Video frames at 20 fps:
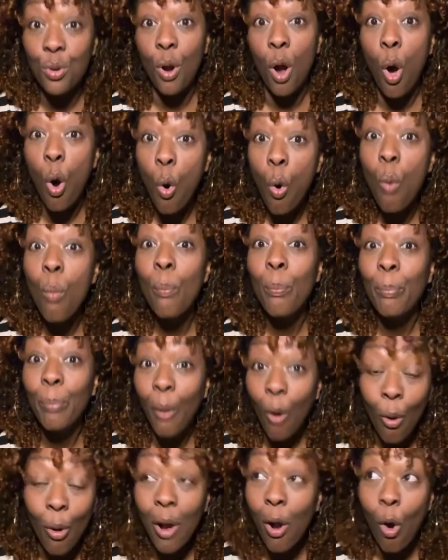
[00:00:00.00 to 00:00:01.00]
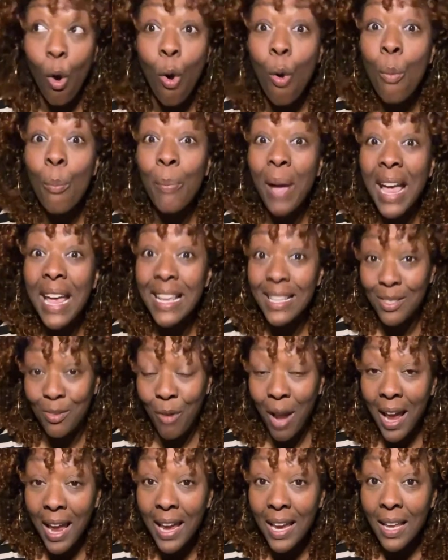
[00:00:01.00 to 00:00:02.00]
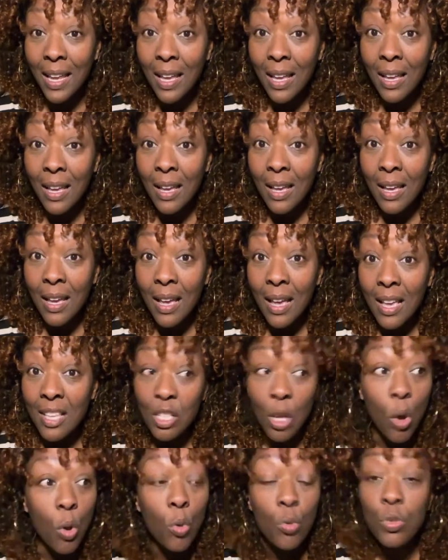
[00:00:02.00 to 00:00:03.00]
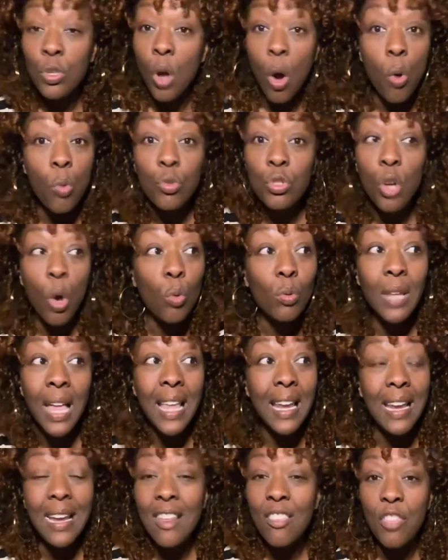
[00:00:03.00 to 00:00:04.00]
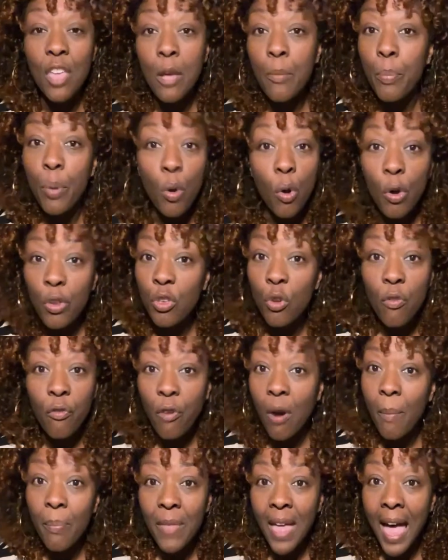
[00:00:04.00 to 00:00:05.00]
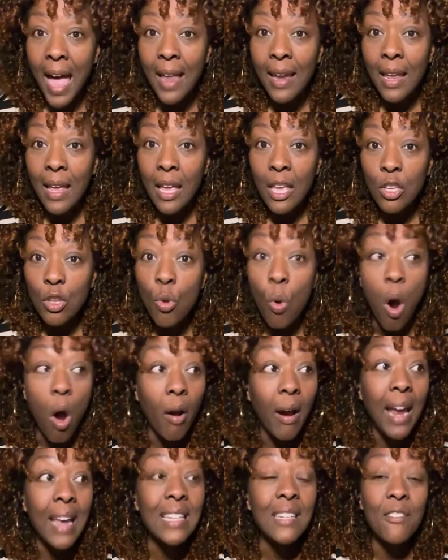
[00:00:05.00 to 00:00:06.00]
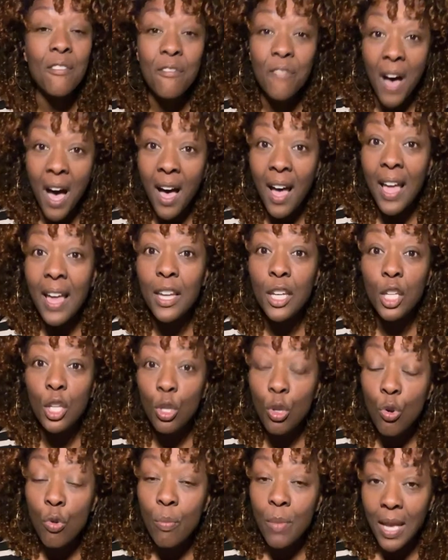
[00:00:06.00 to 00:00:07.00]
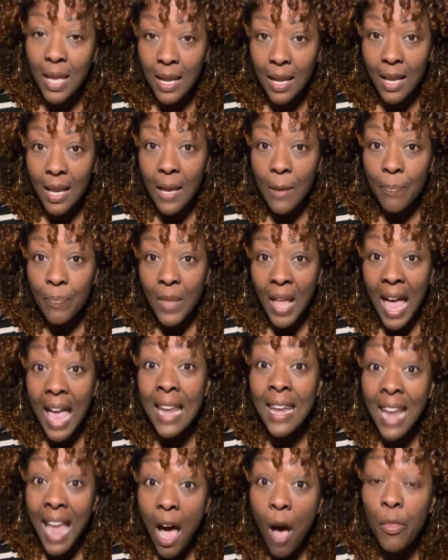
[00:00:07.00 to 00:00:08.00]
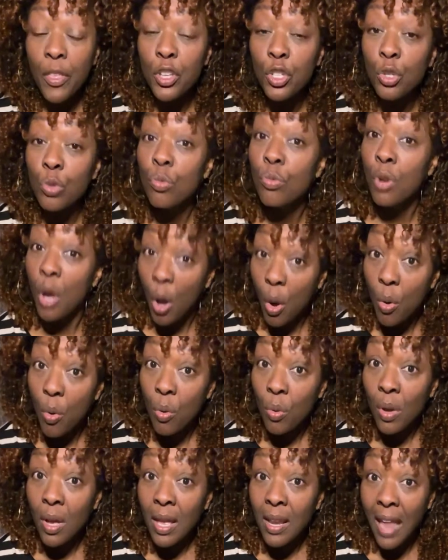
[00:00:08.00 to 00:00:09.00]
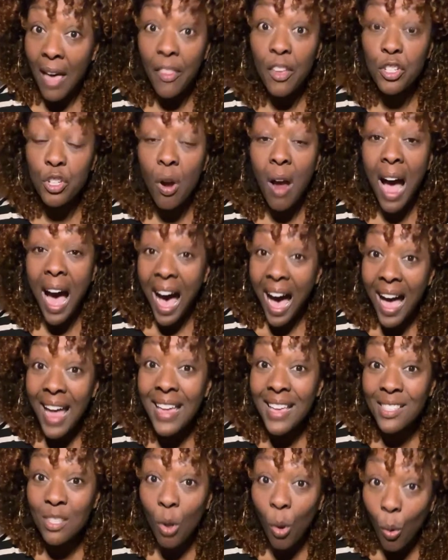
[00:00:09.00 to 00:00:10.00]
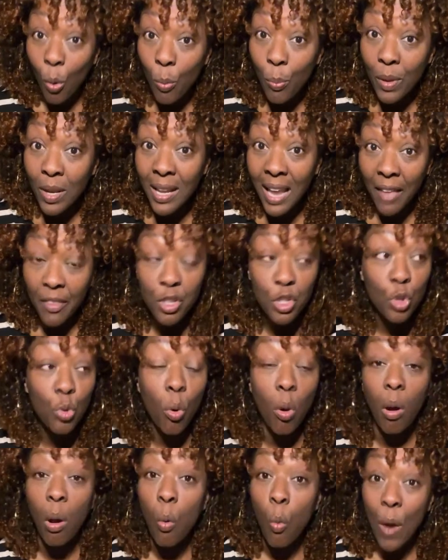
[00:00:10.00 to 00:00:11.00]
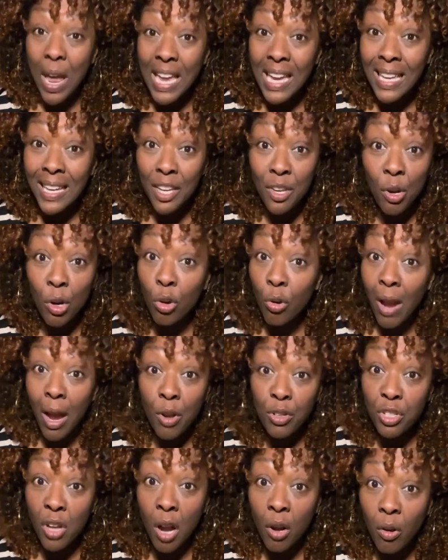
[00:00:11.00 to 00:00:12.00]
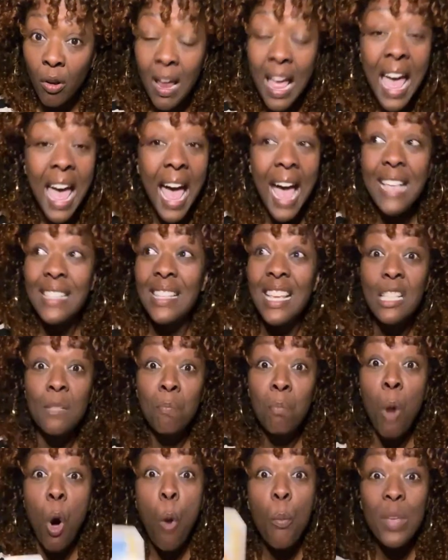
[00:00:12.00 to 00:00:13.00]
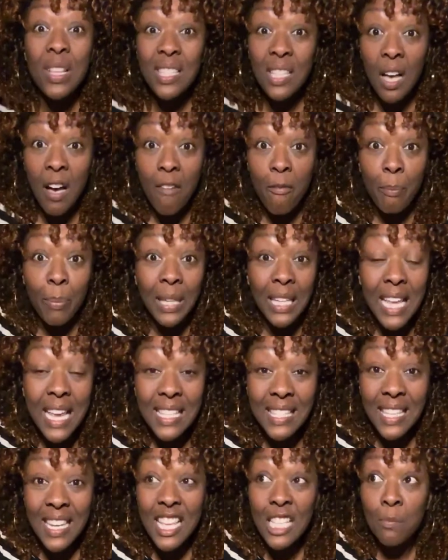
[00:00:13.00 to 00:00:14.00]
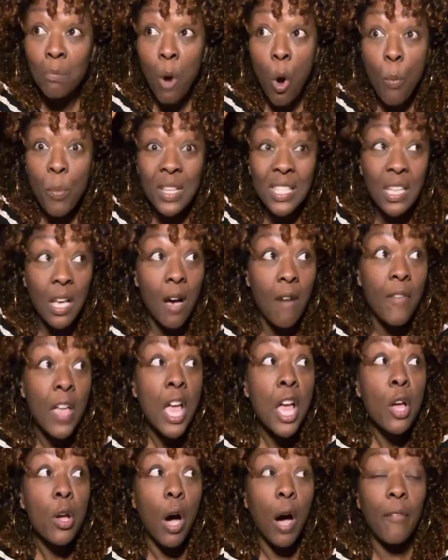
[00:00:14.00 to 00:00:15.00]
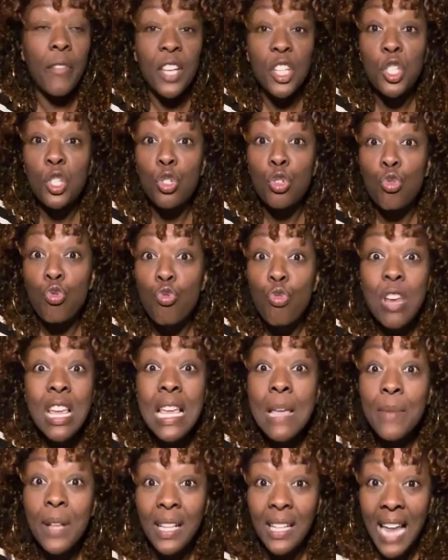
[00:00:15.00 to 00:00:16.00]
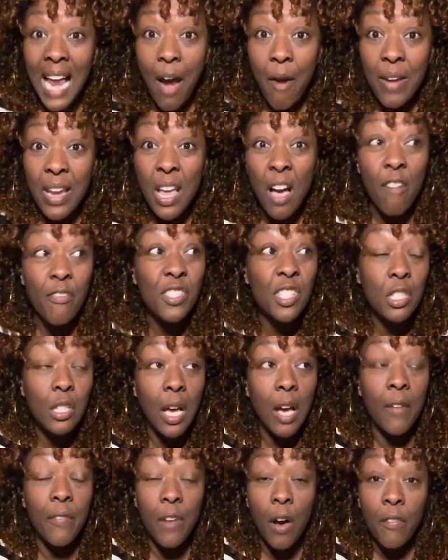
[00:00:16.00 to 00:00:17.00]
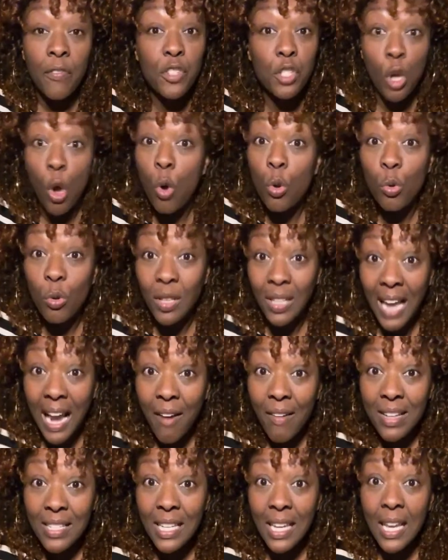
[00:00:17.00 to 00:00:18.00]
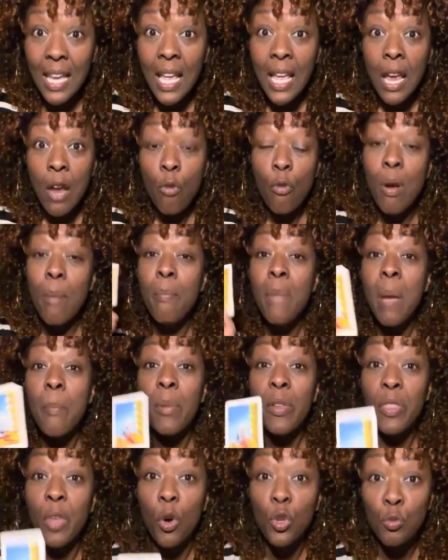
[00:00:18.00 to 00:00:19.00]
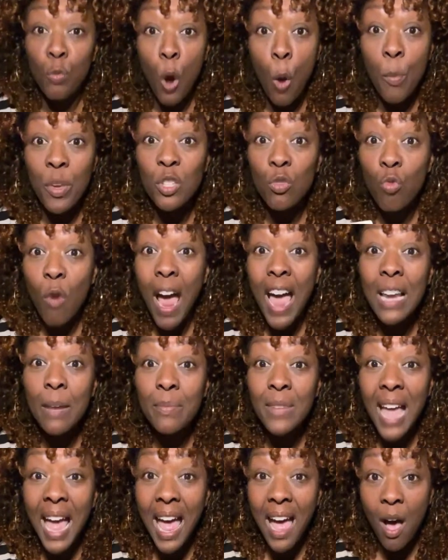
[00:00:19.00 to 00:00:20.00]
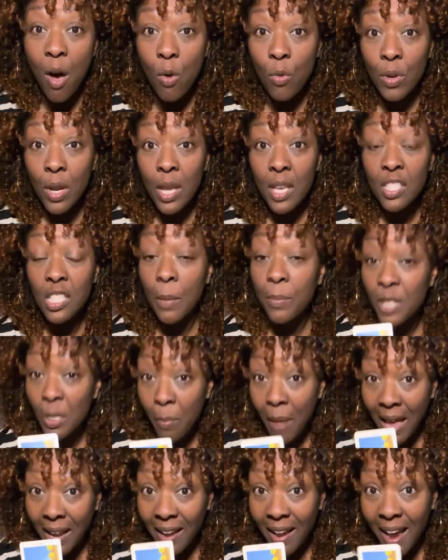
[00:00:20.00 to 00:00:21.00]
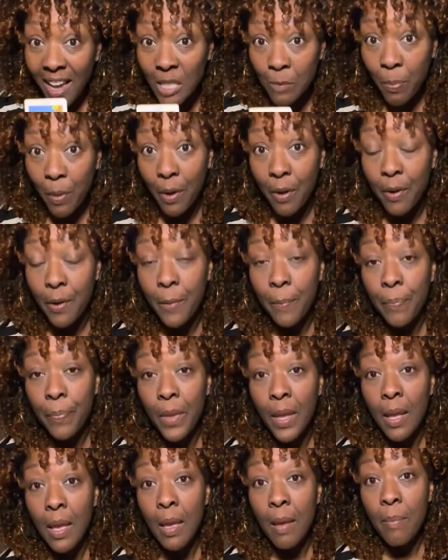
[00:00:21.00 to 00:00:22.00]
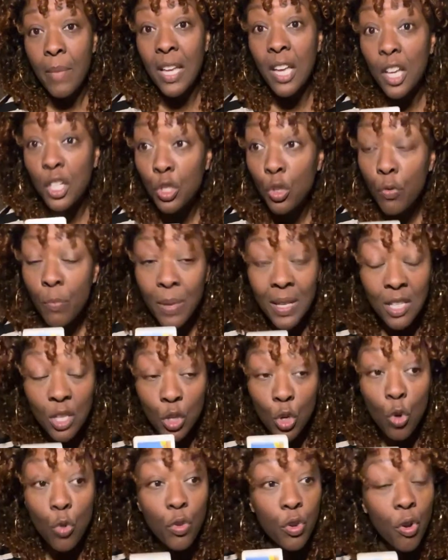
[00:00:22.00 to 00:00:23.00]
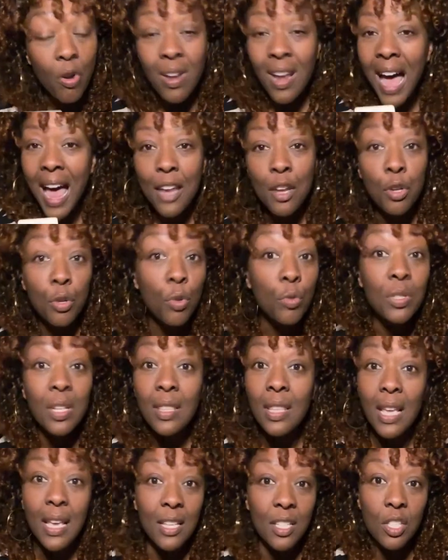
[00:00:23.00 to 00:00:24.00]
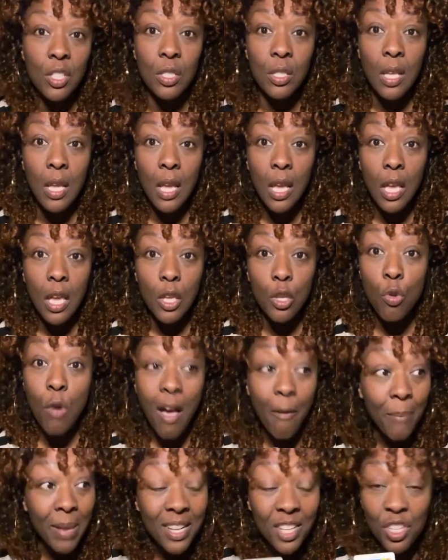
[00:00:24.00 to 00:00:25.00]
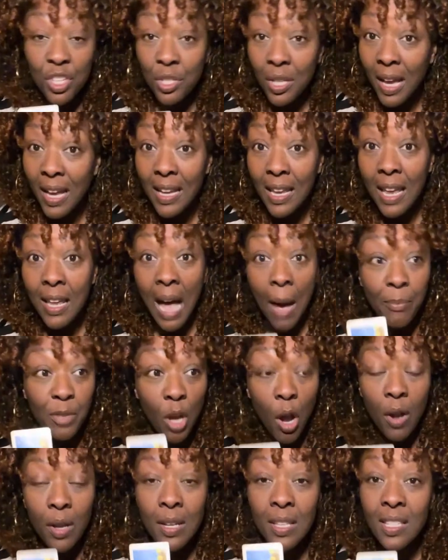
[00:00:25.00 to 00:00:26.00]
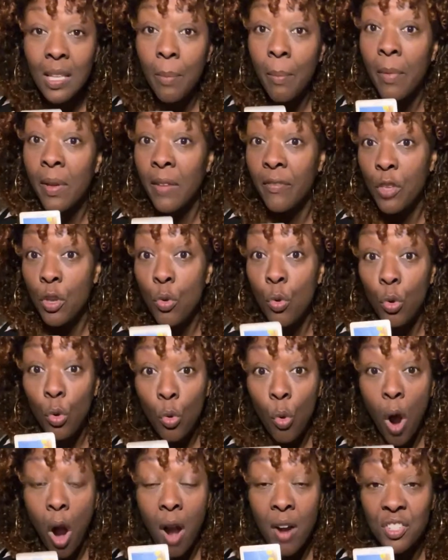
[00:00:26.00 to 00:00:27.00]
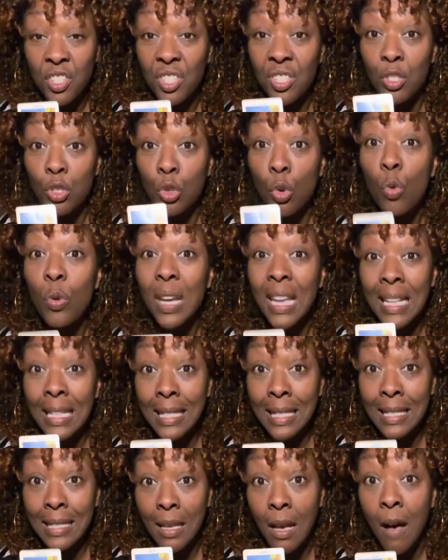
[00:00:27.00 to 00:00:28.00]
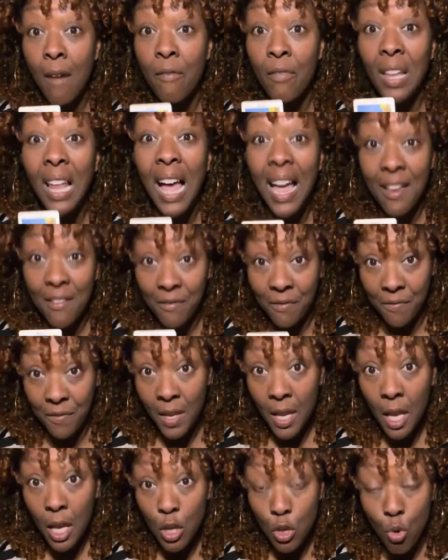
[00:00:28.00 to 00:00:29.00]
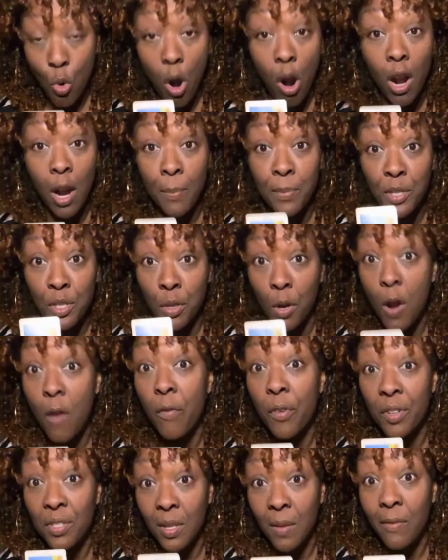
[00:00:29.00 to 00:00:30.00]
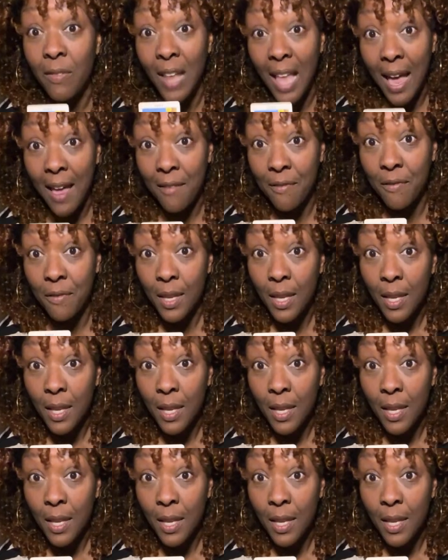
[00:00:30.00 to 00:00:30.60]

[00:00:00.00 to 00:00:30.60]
home base, right? So don't let anything pull you from that. You are a divine human. And now that you know, now that your eye has opened, now that you are awakened and your crown chakra has these moments of bliss and these moments of extreme clarity, of total clarity, remember those moments. Write them down. Subject matter expert. Because you're not new to this. You have been studying. I'm talking to some of you who are students of life. You are observers of life.